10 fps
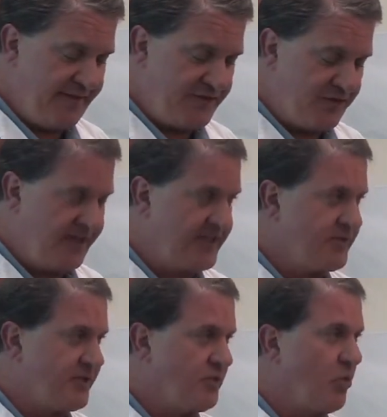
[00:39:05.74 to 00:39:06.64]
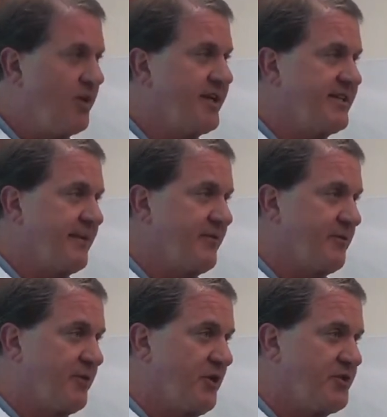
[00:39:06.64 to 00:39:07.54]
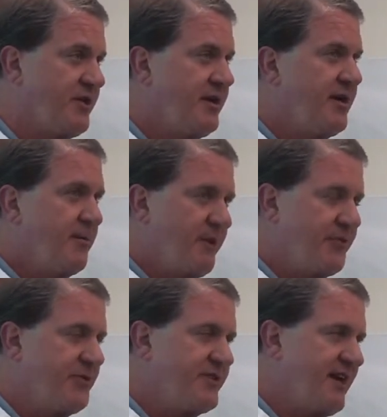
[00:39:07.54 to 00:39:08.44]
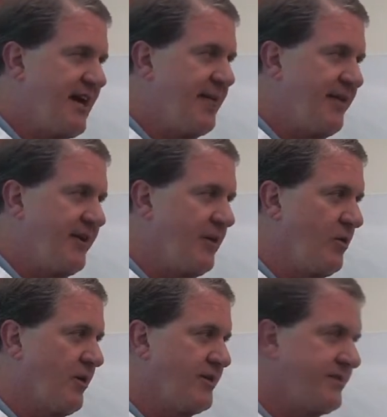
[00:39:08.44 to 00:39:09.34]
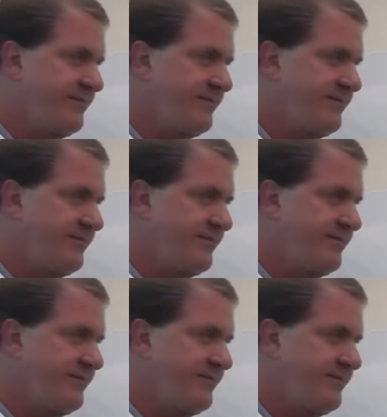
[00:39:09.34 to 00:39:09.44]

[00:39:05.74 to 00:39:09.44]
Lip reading: certainly that's one example of approach. But through time, I think it works.